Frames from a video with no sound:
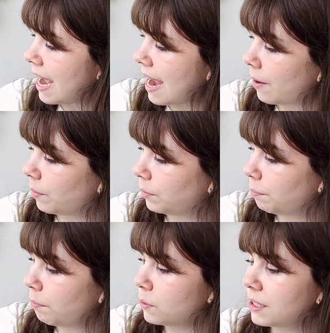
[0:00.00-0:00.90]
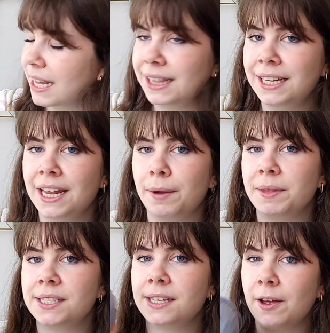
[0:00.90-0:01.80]
I will most likely knit up
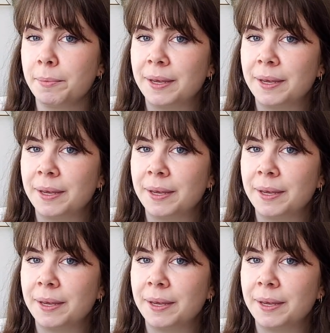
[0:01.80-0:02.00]
this top